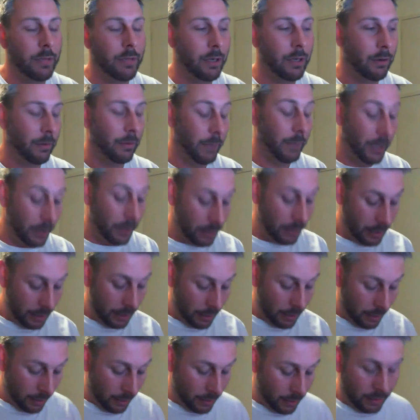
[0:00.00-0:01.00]
You know what I mean?
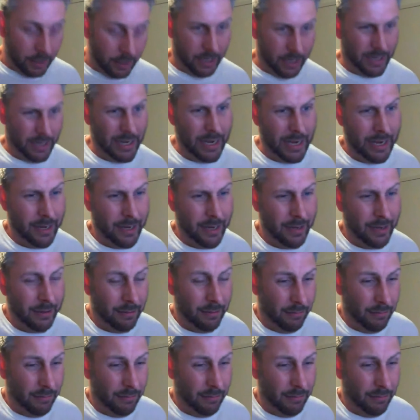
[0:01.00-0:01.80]
And then